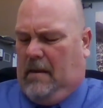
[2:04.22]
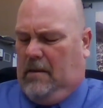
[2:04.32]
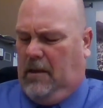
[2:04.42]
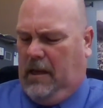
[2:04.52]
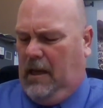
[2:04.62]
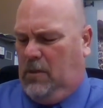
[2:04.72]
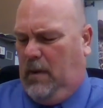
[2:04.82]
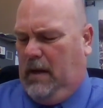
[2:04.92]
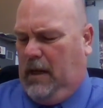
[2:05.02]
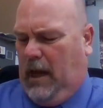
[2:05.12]
The king's
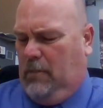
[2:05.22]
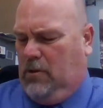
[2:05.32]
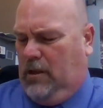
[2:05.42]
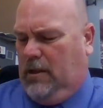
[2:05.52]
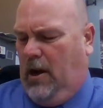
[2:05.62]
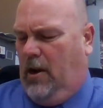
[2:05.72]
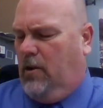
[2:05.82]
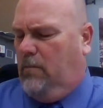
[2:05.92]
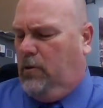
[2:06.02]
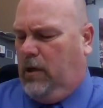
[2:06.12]
men came to the town
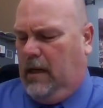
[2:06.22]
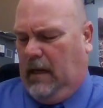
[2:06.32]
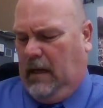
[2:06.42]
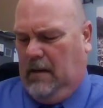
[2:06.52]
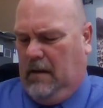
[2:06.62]
of Modin.